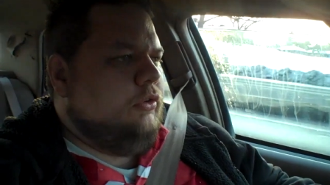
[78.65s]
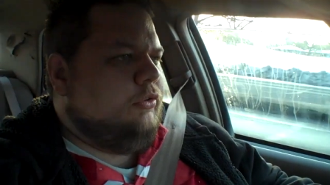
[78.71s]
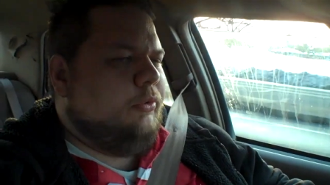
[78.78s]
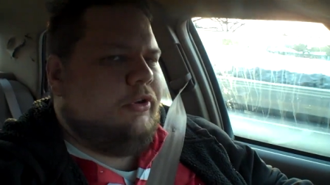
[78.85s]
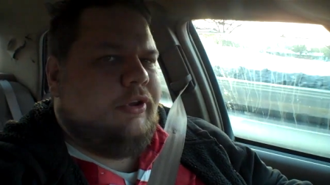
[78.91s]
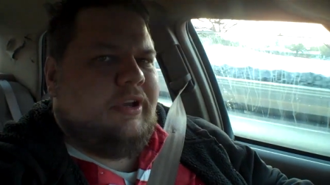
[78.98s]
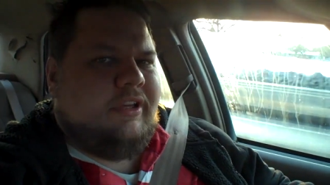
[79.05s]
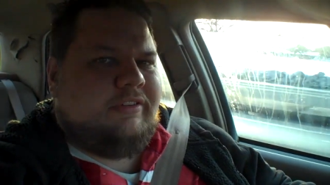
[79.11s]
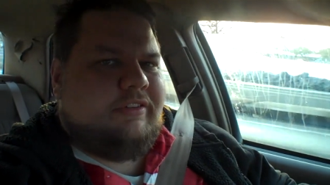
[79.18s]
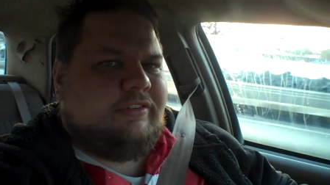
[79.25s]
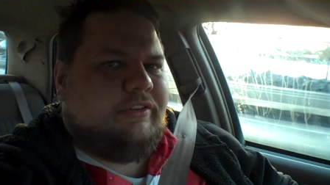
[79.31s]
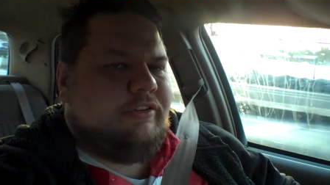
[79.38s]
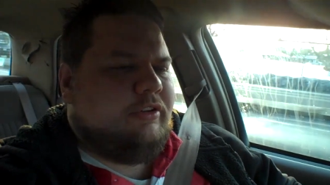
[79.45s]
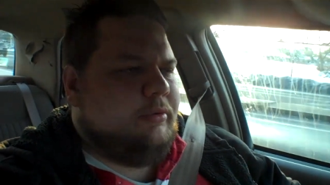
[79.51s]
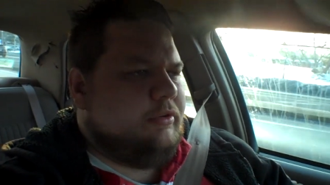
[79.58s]
So, what do you guys
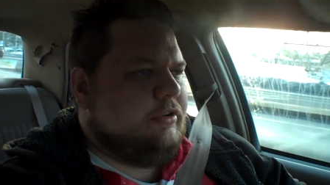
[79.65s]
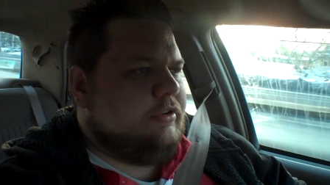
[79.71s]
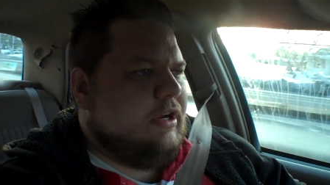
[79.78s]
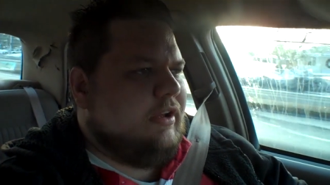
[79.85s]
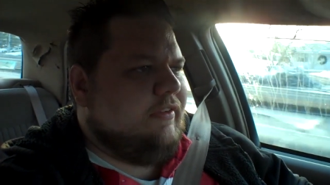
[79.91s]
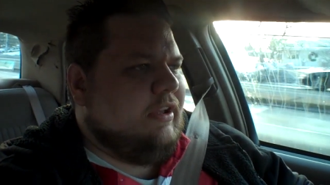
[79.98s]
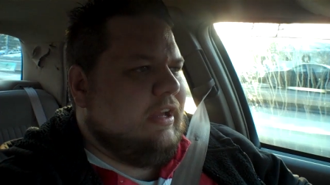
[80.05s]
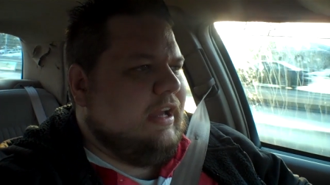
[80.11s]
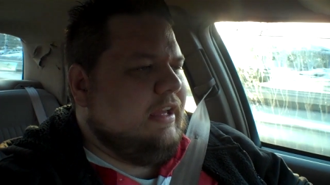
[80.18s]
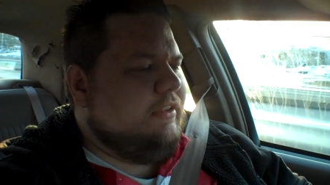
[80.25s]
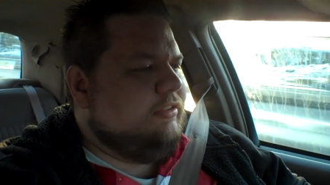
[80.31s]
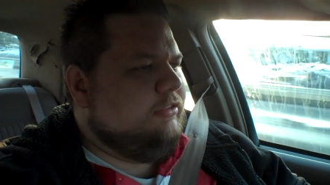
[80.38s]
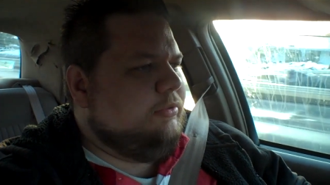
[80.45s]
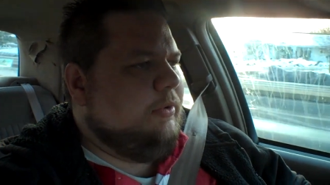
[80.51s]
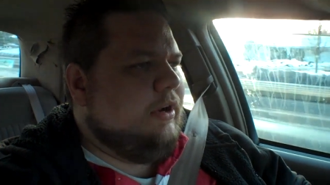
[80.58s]
listen to when you're driving? I
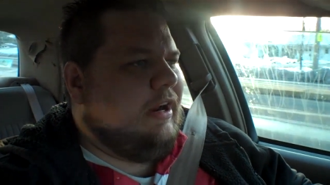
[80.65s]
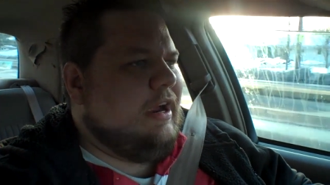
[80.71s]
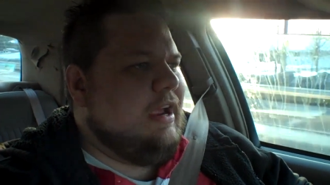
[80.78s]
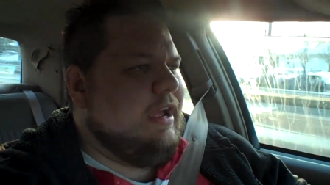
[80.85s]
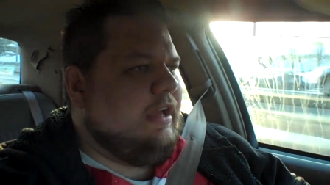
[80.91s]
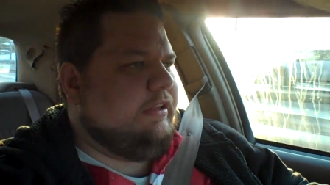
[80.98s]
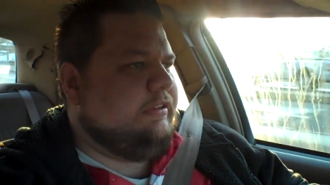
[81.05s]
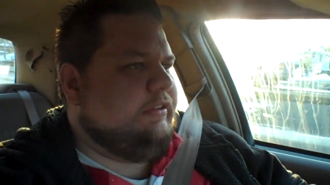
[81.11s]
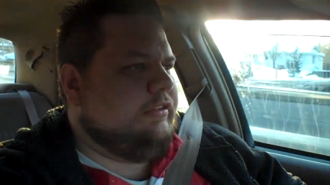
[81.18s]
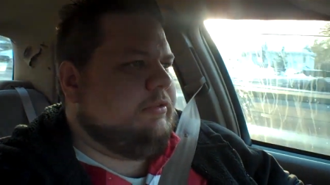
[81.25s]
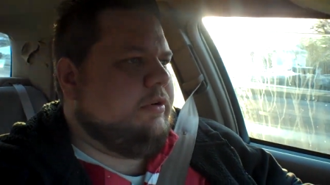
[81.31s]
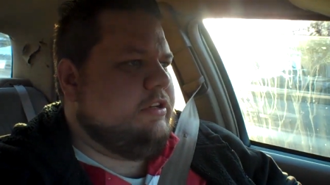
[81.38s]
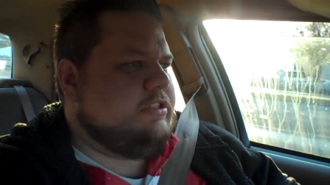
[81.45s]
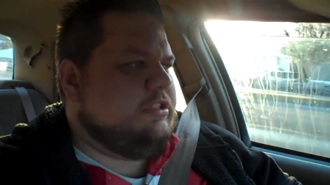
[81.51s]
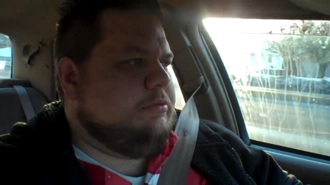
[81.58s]
swear I asked this
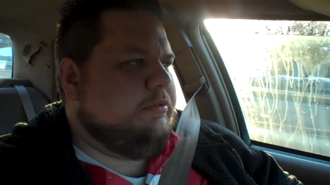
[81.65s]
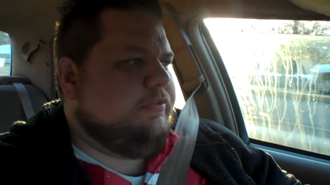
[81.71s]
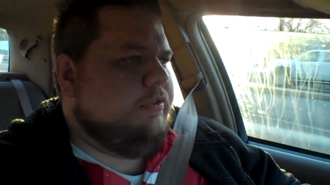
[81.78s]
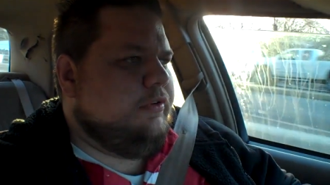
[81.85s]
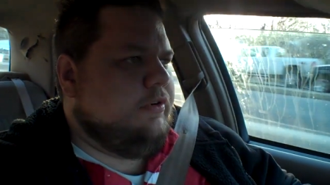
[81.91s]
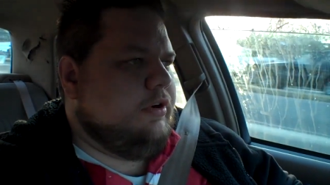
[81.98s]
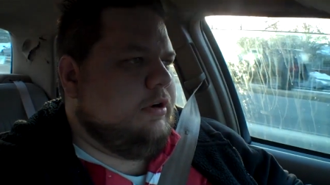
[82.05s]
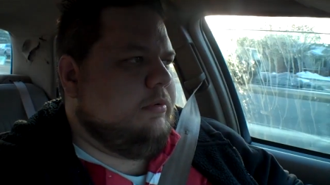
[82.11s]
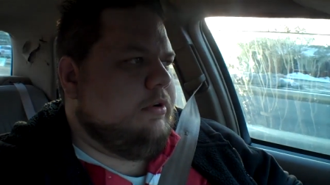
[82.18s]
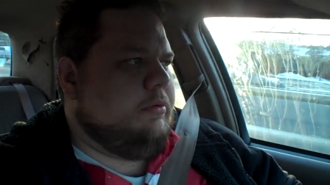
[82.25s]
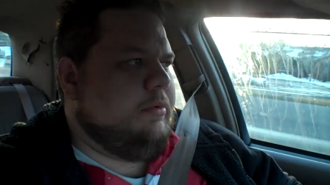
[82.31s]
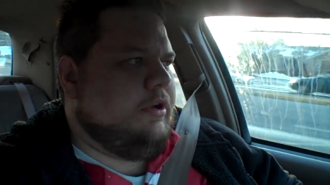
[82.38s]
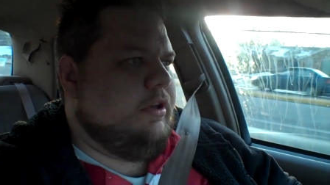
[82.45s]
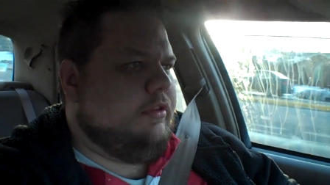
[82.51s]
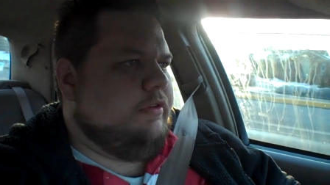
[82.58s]
question before in one of
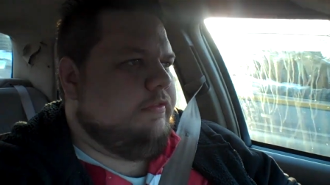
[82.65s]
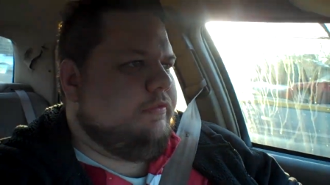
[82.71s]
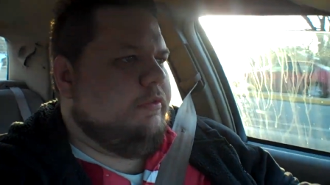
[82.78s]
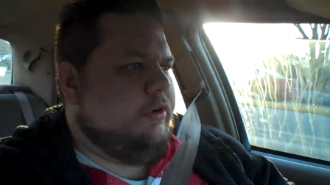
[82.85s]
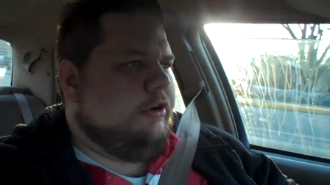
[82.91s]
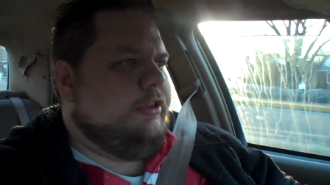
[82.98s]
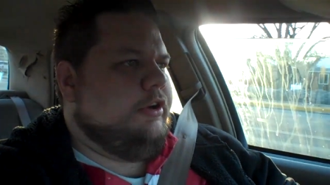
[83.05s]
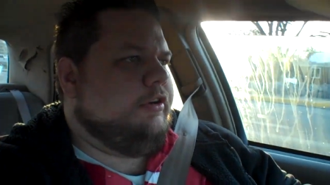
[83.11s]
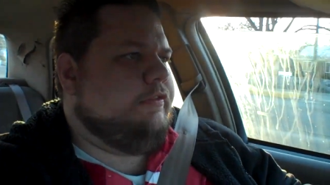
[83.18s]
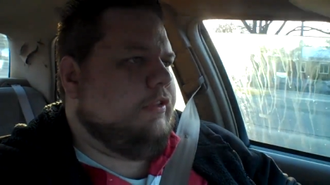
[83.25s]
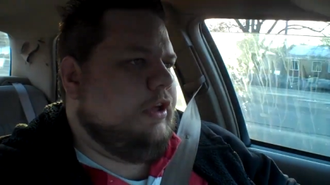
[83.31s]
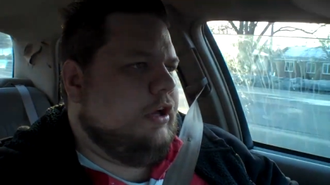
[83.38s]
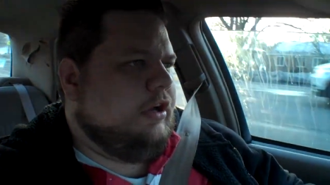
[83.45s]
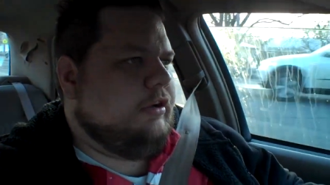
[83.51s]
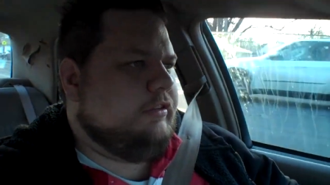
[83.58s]
my other earlier
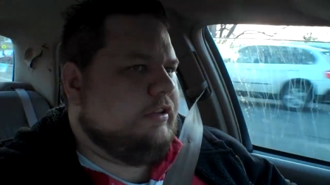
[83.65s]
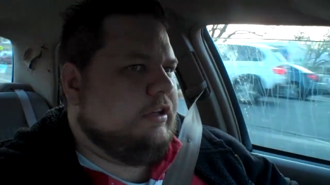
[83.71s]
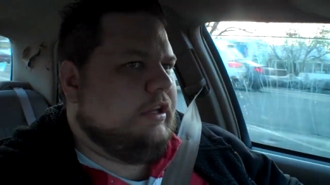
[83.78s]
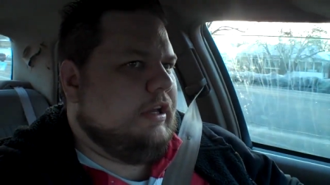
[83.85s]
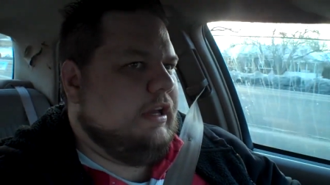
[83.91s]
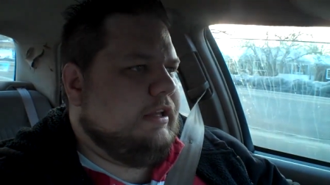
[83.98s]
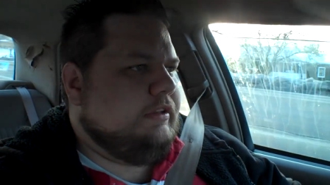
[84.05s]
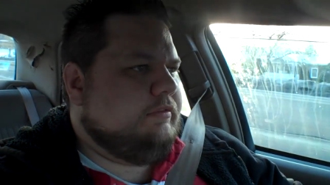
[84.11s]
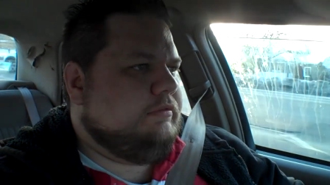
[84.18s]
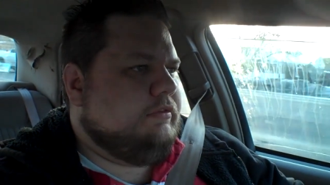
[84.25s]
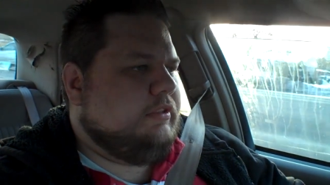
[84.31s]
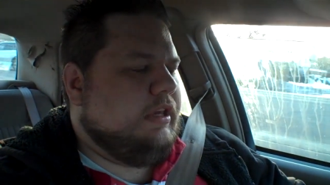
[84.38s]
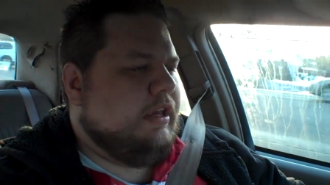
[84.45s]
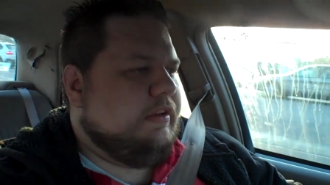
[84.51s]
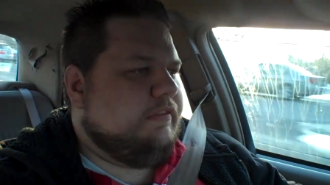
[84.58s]
vlogs, and I
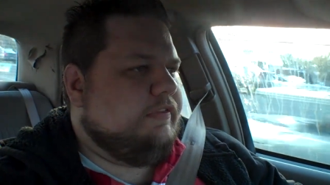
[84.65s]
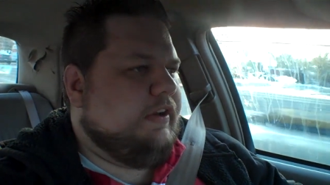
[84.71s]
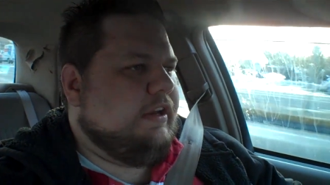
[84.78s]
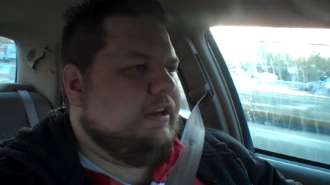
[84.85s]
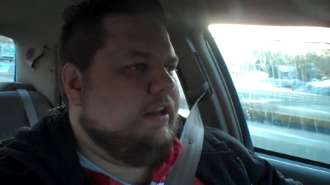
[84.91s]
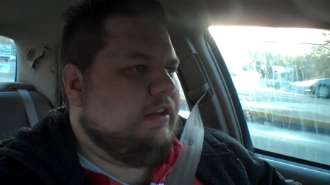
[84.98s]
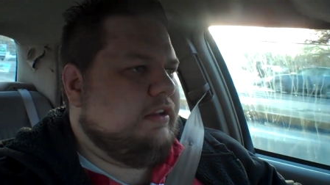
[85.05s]
can't find it.